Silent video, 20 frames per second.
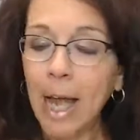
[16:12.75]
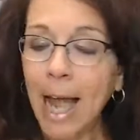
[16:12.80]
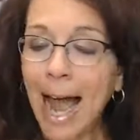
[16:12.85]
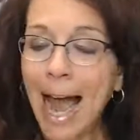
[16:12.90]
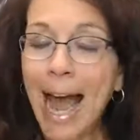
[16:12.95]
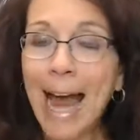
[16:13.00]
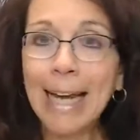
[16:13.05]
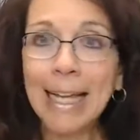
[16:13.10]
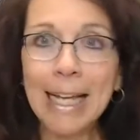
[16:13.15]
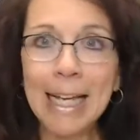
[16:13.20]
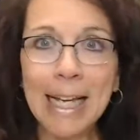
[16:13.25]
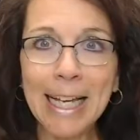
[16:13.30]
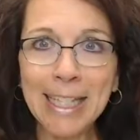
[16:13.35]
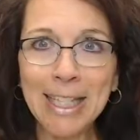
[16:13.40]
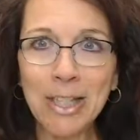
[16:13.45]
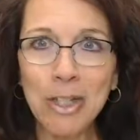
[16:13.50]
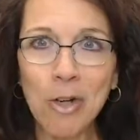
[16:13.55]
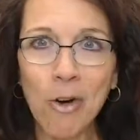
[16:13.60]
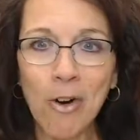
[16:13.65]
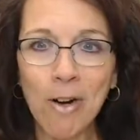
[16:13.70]
How do you
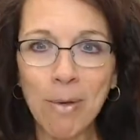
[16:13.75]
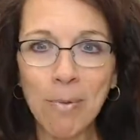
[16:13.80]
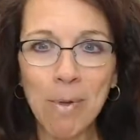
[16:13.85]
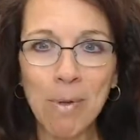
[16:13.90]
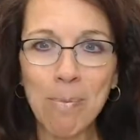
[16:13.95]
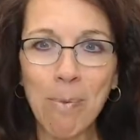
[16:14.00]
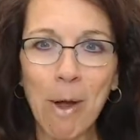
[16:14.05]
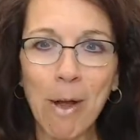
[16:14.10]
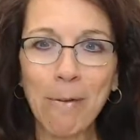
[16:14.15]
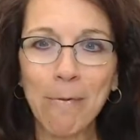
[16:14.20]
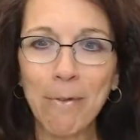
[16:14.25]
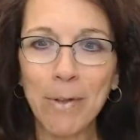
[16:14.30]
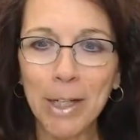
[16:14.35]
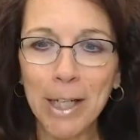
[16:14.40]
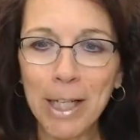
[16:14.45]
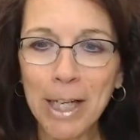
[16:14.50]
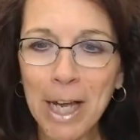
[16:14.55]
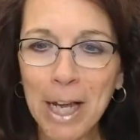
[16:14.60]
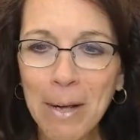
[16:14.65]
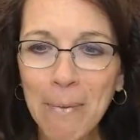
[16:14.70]
get started with mindful
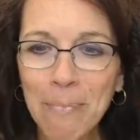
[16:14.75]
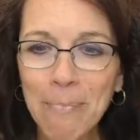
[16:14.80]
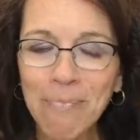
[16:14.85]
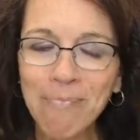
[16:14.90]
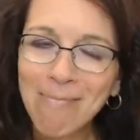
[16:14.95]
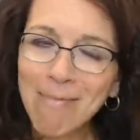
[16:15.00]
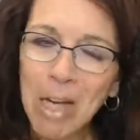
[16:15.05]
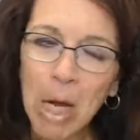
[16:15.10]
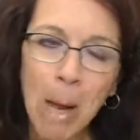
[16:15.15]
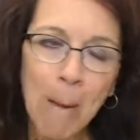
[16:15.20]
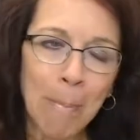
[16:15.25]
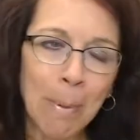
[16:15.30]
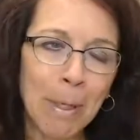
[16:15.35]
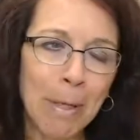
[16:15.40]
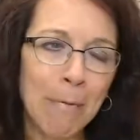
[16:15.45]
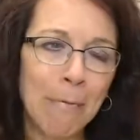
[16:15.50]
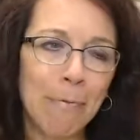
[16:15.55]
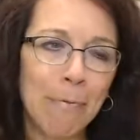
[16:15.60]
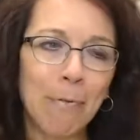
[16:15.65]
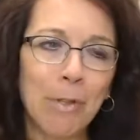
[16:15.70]
eating? A couple
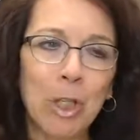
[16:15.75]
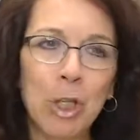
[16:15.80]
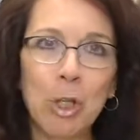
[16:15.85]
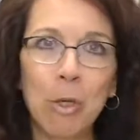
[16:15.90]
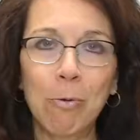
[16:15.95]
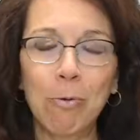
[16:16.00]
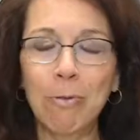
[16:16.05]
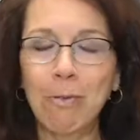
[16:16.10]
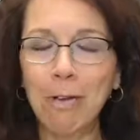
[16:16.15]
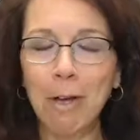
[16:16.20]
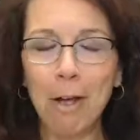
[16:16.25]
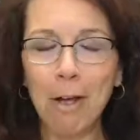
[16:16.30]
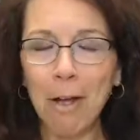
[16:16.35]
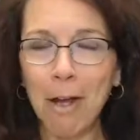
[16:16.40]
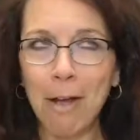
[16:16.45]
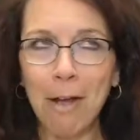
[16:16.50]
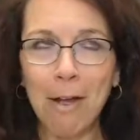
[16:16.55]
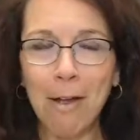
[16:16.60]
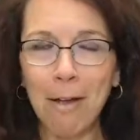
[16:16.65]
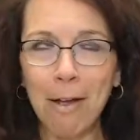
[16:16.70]
of cute,
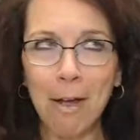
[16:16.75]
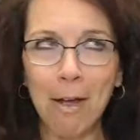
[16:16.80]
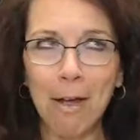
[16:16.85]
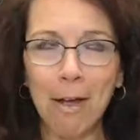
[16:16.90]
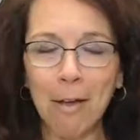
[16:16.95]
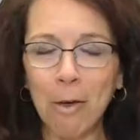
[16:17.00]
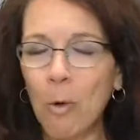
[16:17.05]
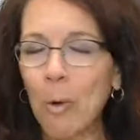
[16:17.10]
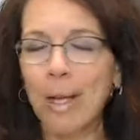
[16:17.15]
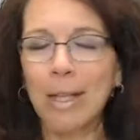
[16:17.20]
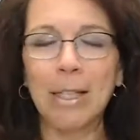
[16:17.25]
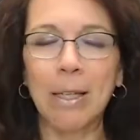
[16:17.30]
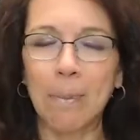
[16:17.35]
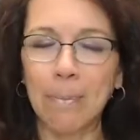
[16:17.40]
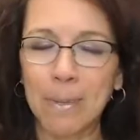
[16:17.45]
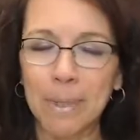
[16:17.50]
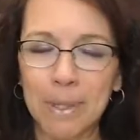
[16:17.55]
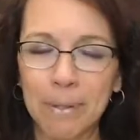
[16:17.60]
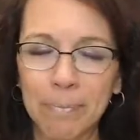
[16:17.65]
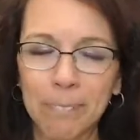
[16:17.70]
quick
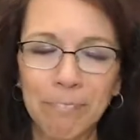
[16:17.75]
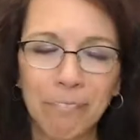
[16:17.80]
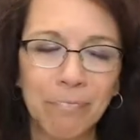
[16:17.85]
tips.